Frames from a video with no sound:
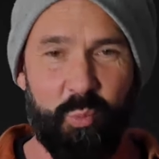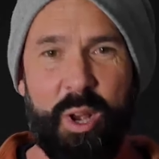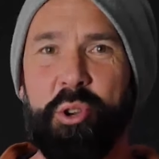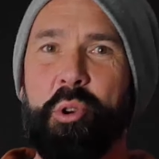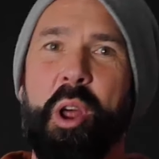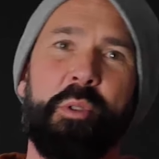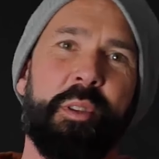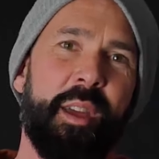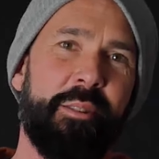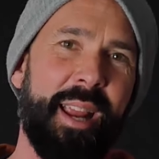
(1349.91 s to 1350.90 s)
When you know
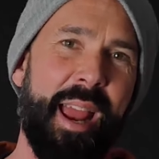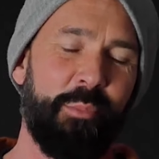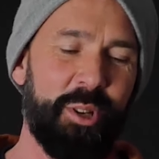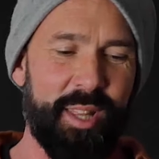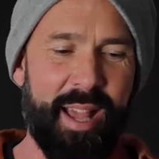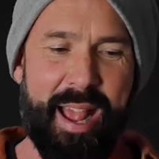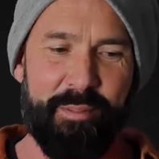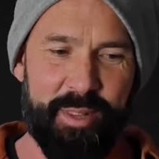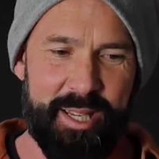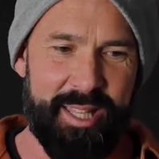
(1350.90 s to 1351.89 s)
that there are cameras that
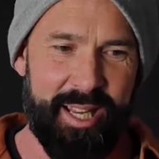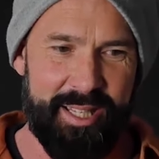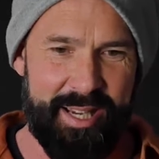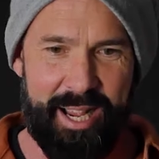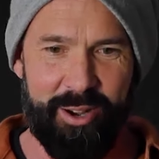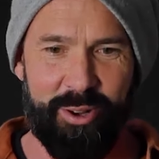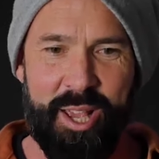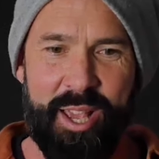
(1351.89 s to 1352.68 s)
have these things now,